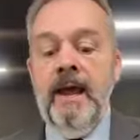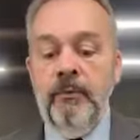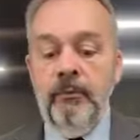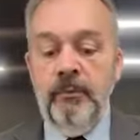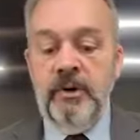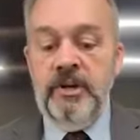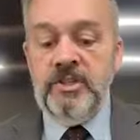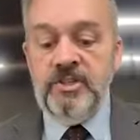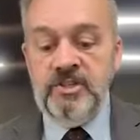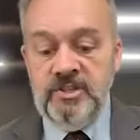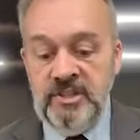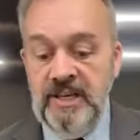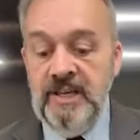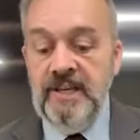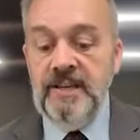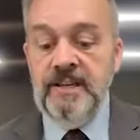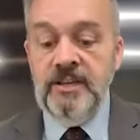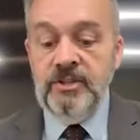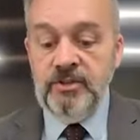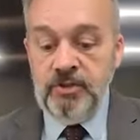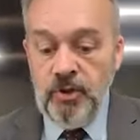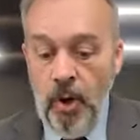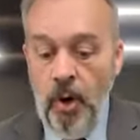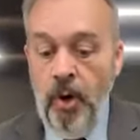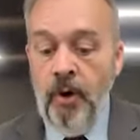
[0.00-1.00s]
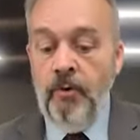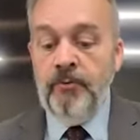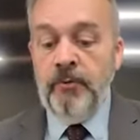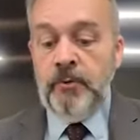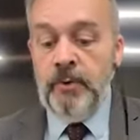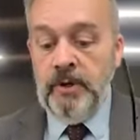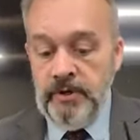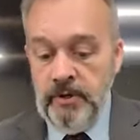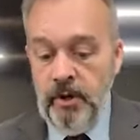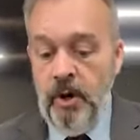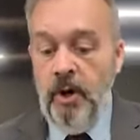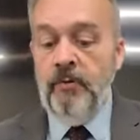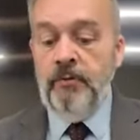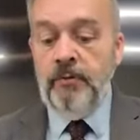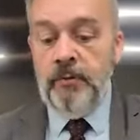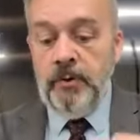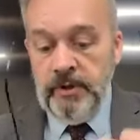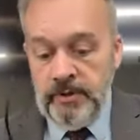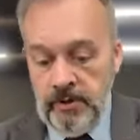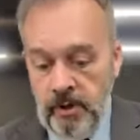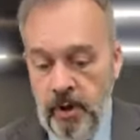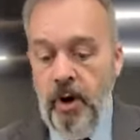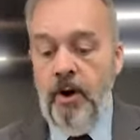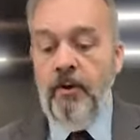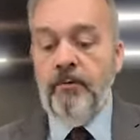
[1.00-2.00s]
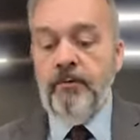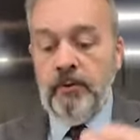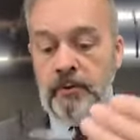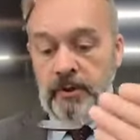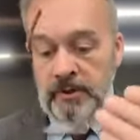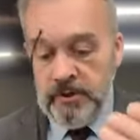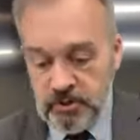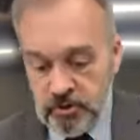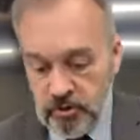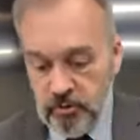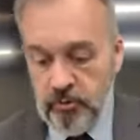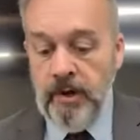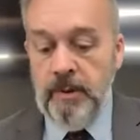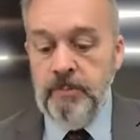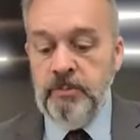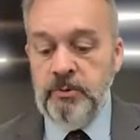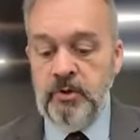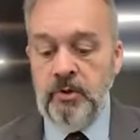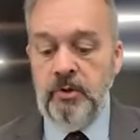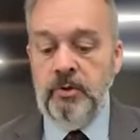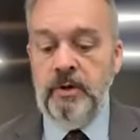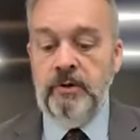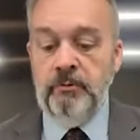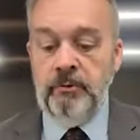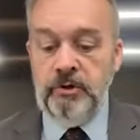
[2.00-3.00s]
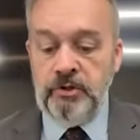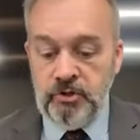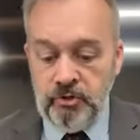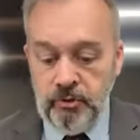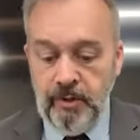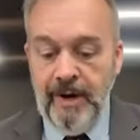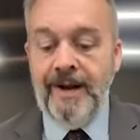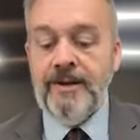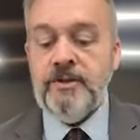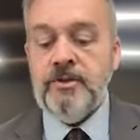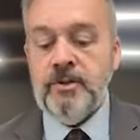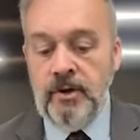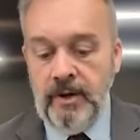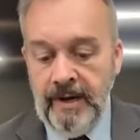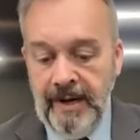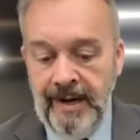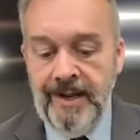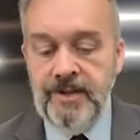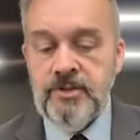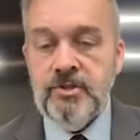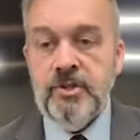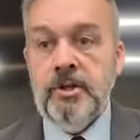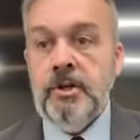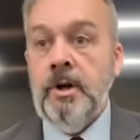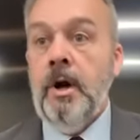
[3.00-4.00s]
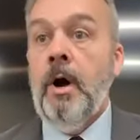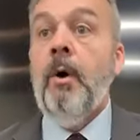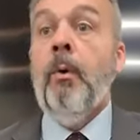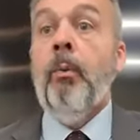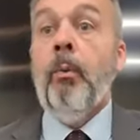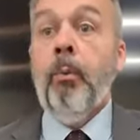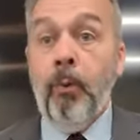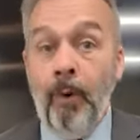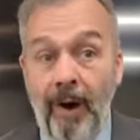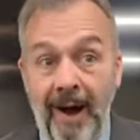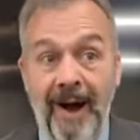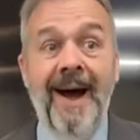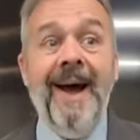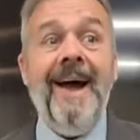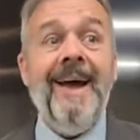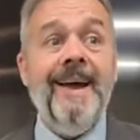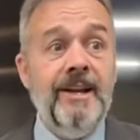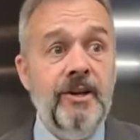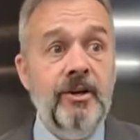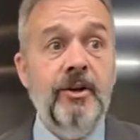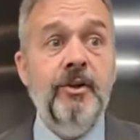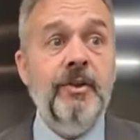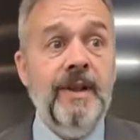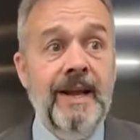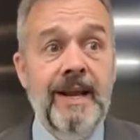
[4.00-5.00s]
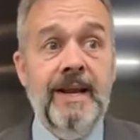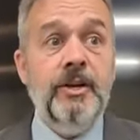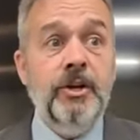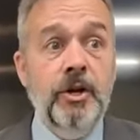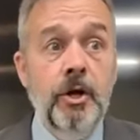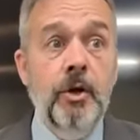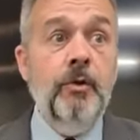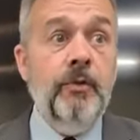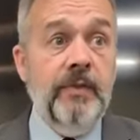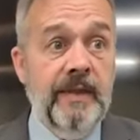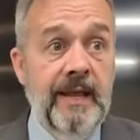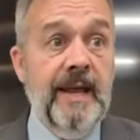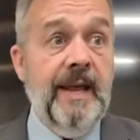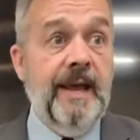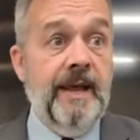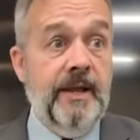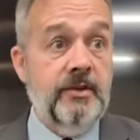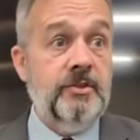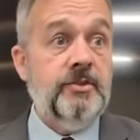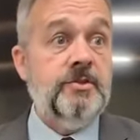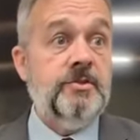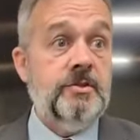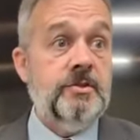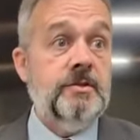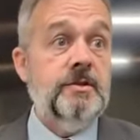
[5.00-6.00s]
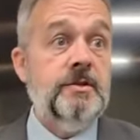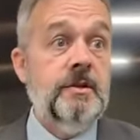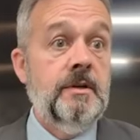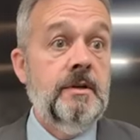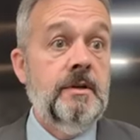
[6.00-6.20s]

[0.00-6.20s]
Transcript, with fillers: And we see this over and over and over in Scripture, and we scratch our heads and go, why do they do this?